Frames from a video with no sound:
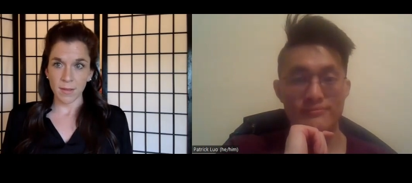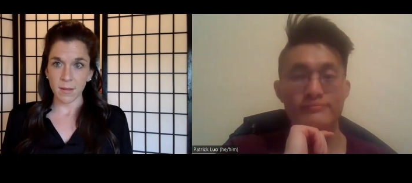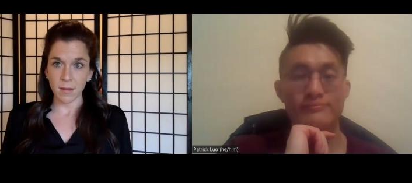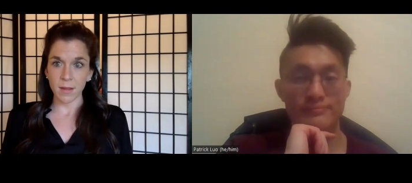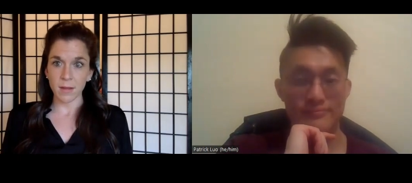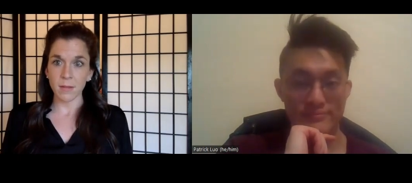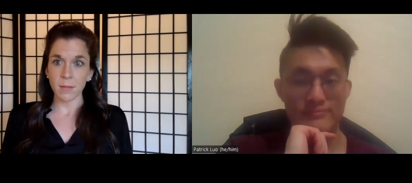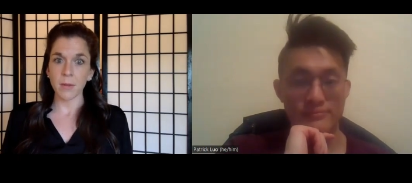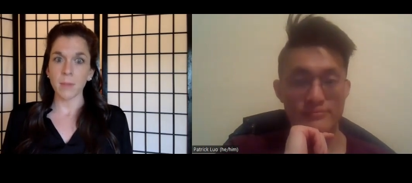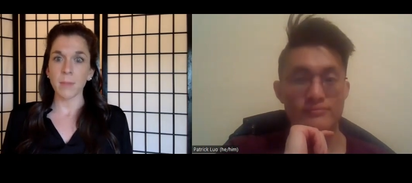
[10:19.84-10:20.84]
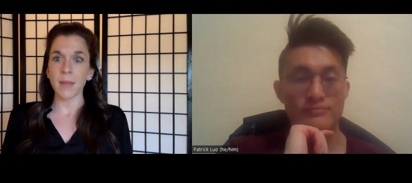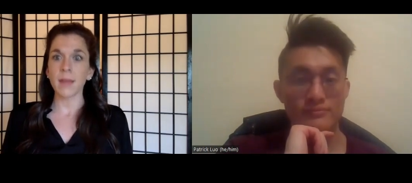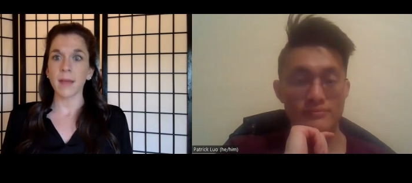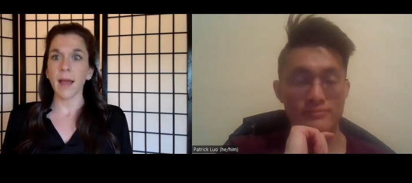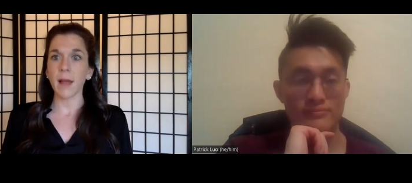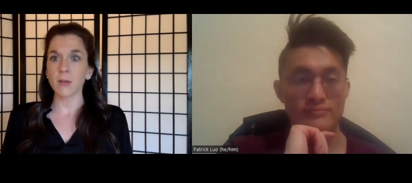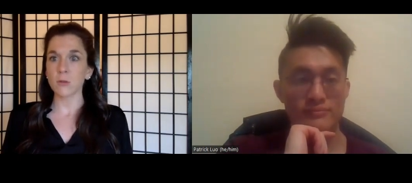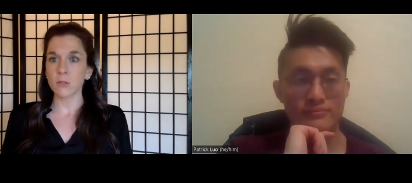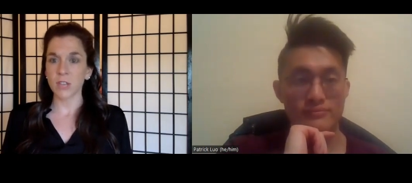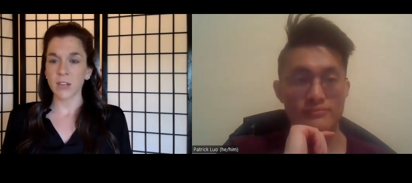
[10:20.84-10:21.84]
Speaker 1: insulin, but making
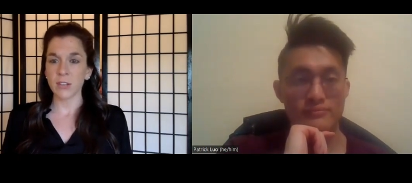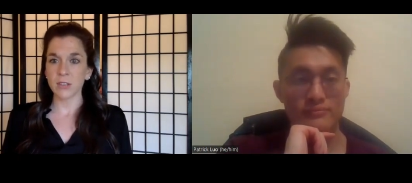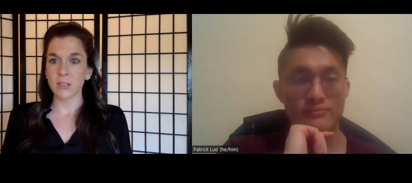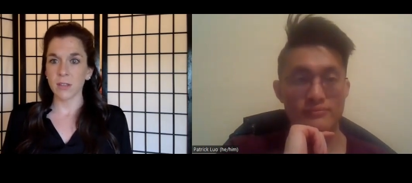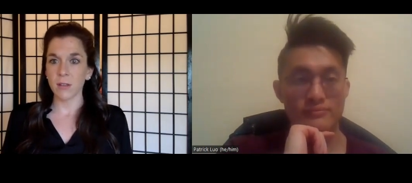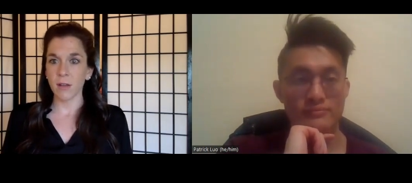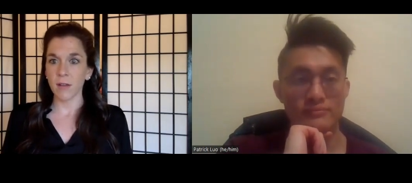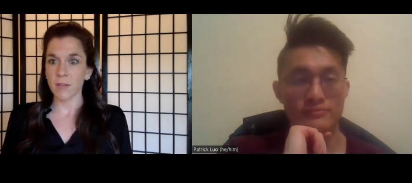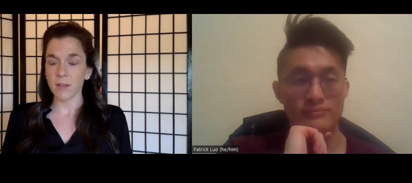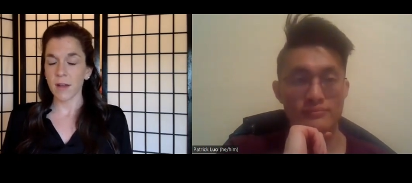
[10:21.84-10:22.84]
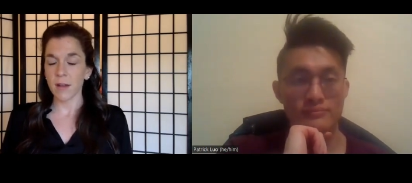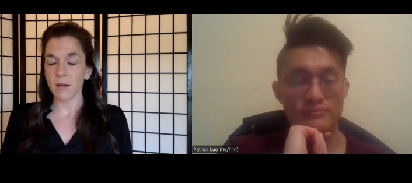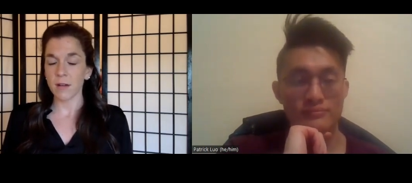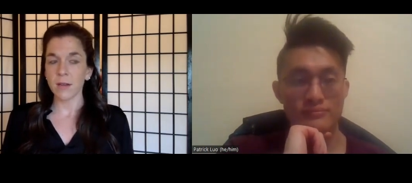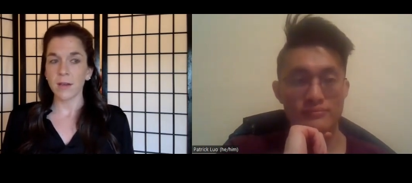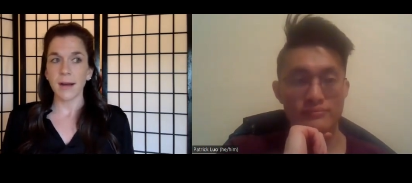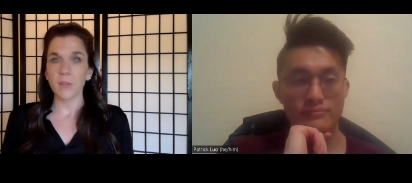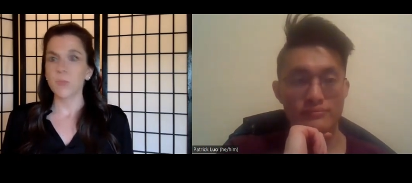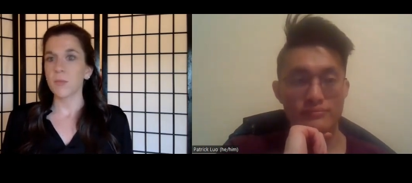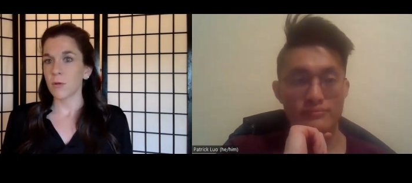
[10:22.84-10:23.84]
actual changes to their lifestyle
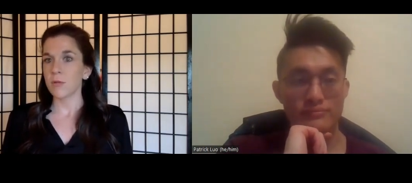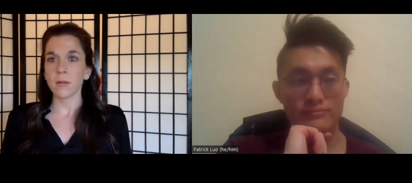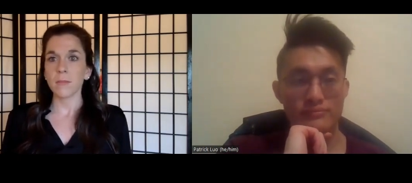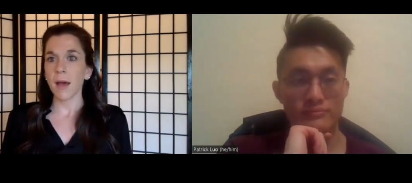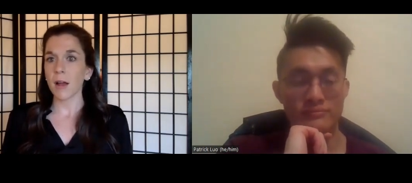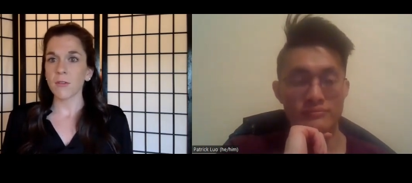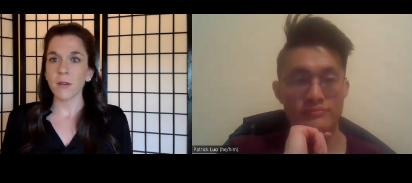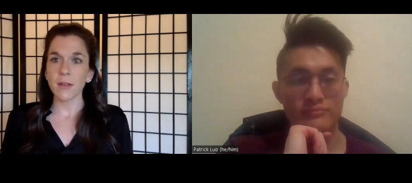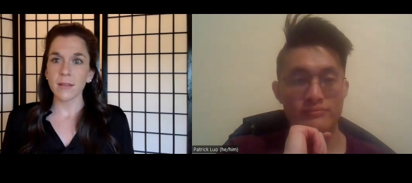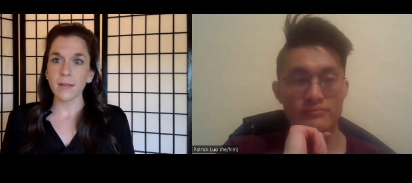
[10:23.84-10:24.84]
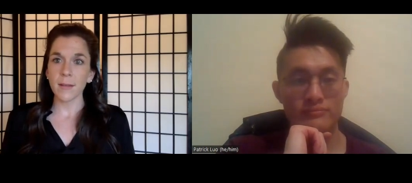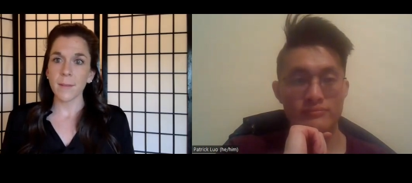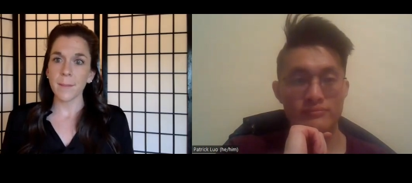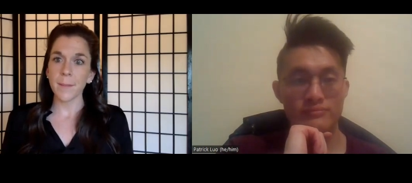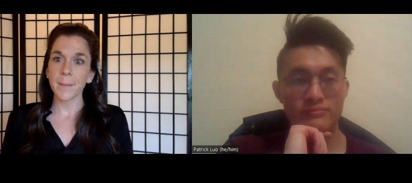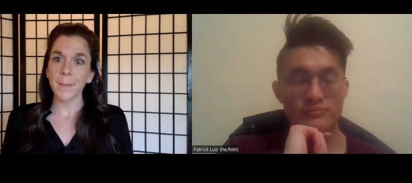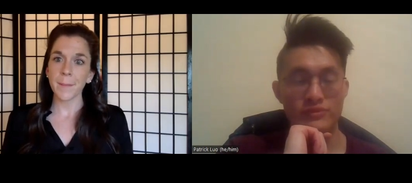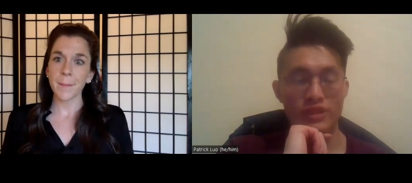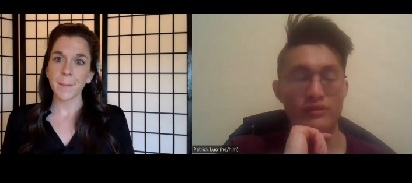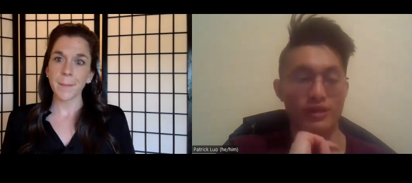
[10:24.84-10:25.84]
has been most impactful, I'd say.
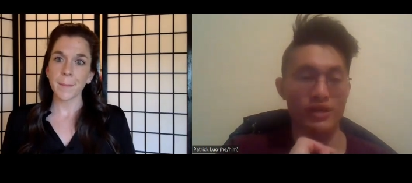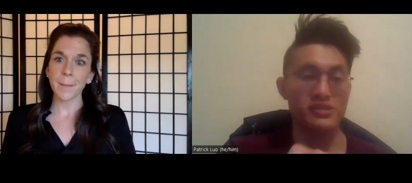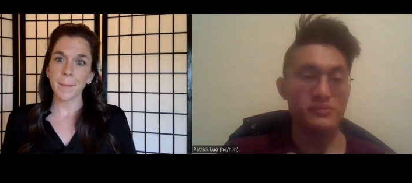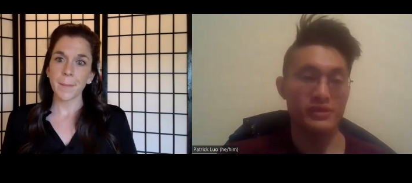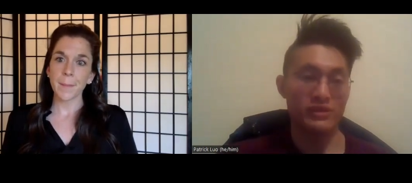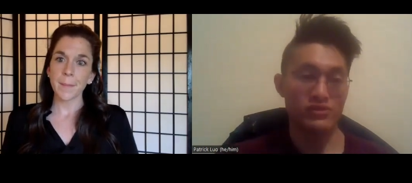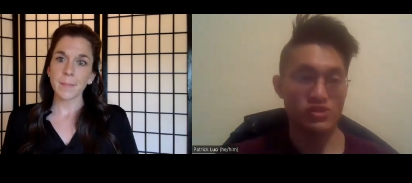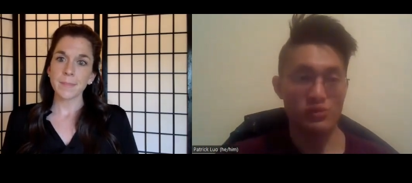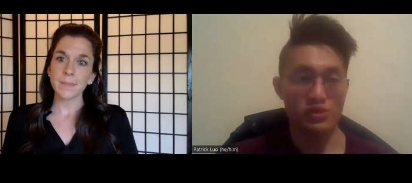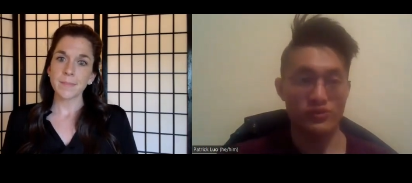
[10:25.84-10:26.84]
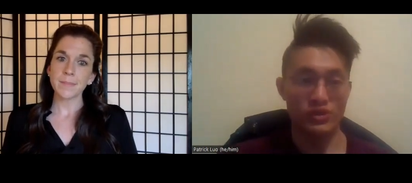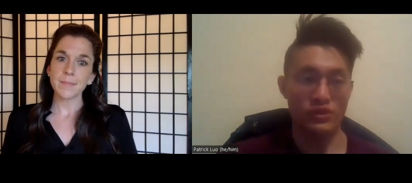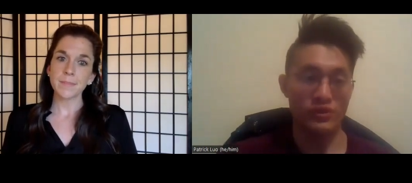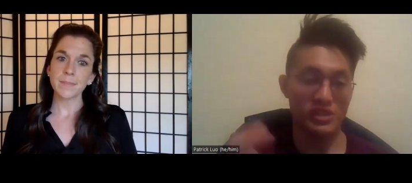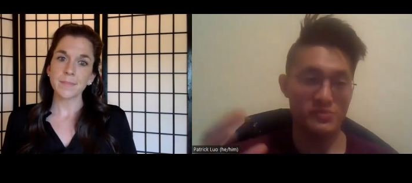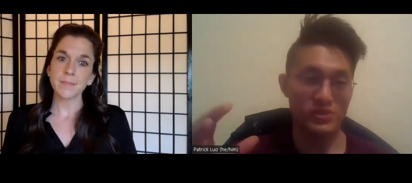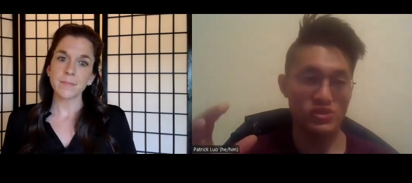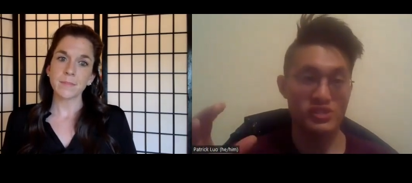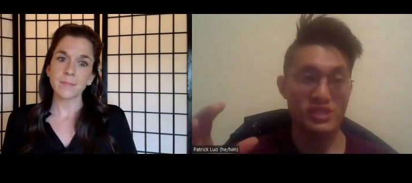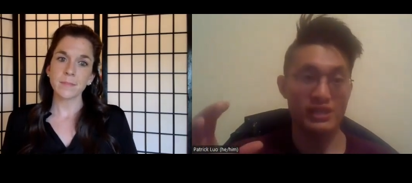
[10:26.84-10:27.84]
Speaker 2: Yeah, awesome. Thank you so much for sharing,
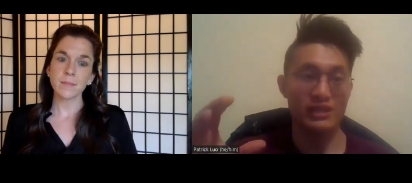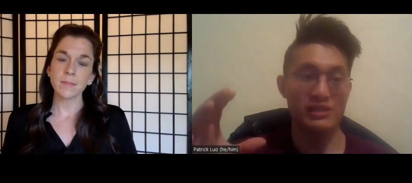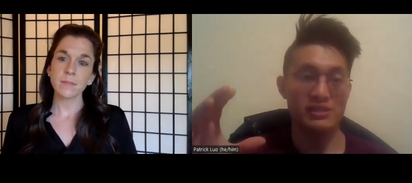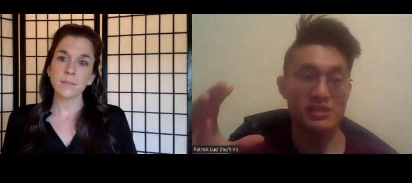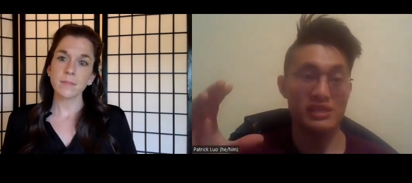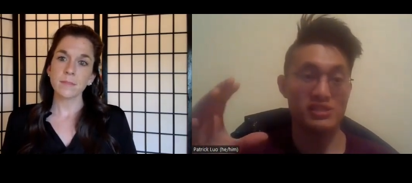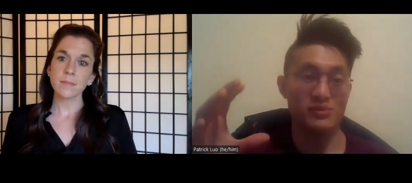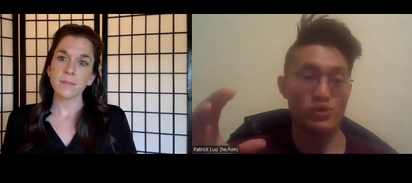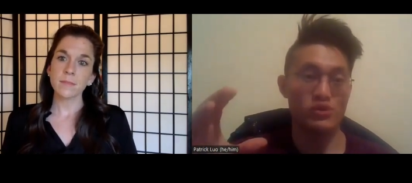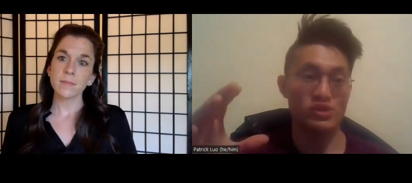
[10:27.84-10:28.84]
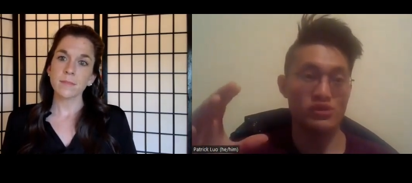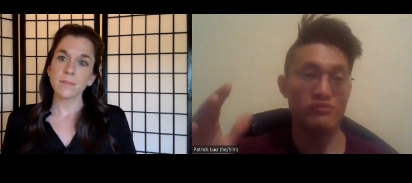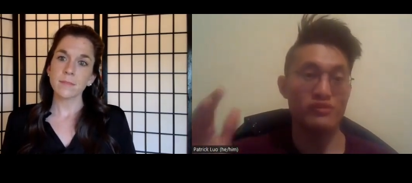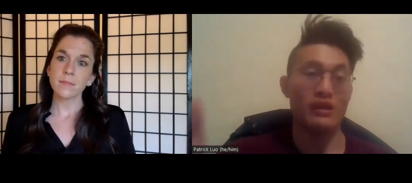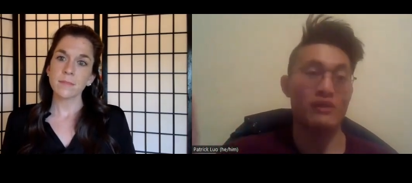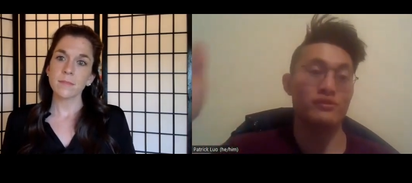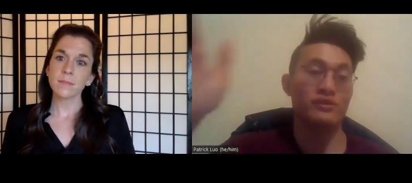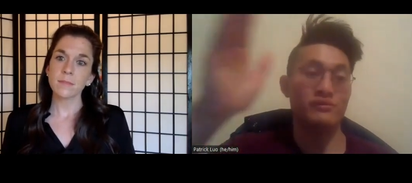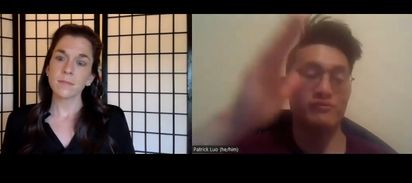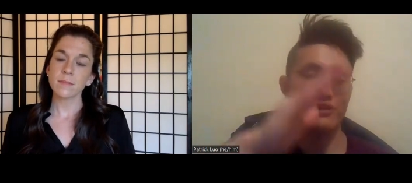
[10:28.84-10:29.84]
especially taking it as an approach of
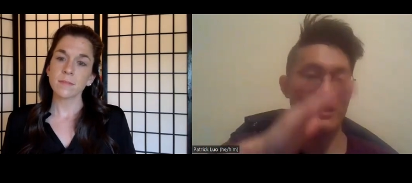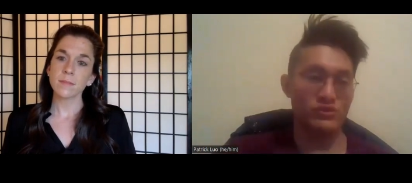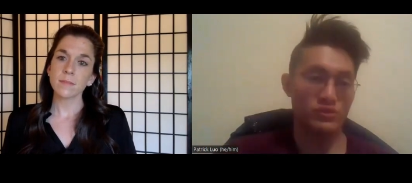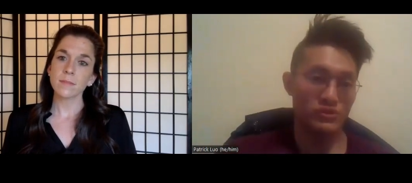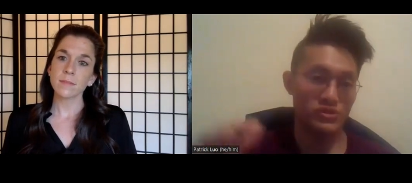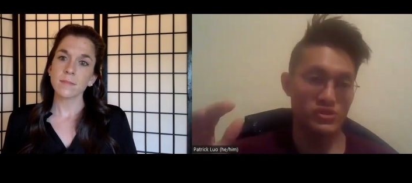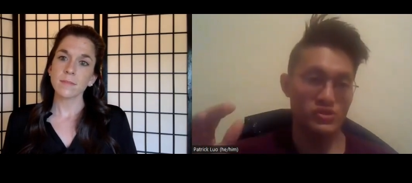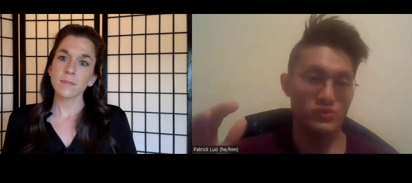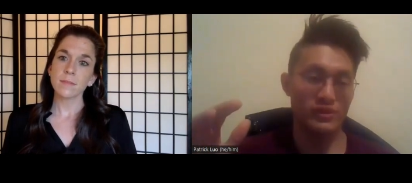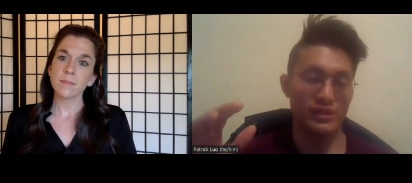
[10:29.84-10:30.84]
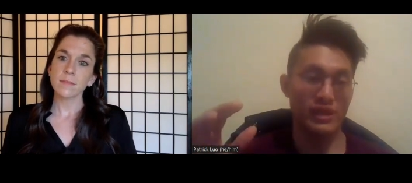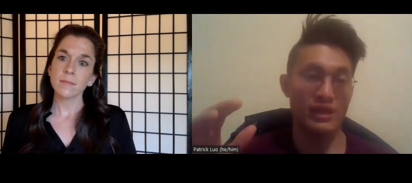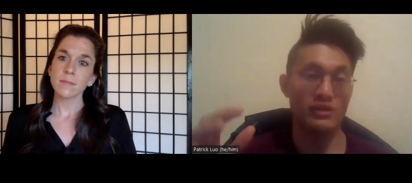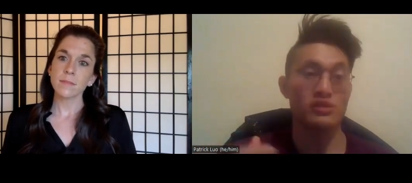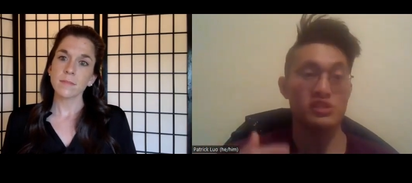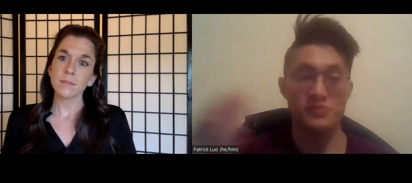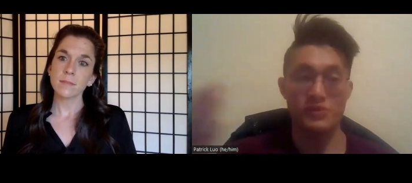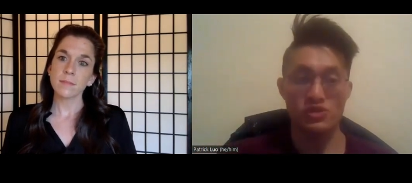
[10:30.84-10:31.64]
every factor goes into it, and